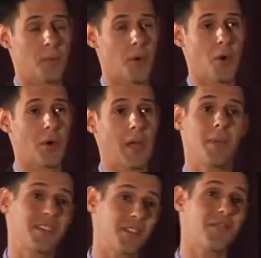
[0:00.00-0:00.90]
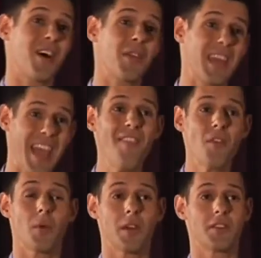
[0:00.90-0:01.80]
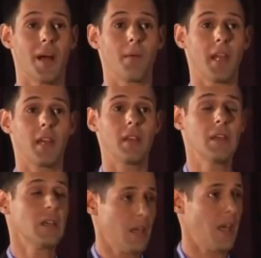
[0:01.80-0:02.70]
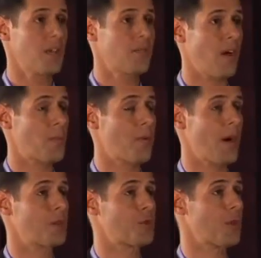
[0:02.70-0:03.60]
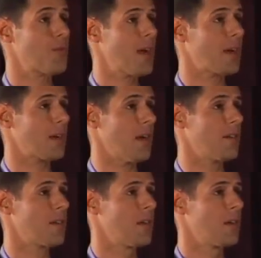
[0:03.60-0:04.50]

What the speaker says: procreate, but it doesn't follow that everyone is obligated, as Father Pryor surely recognized.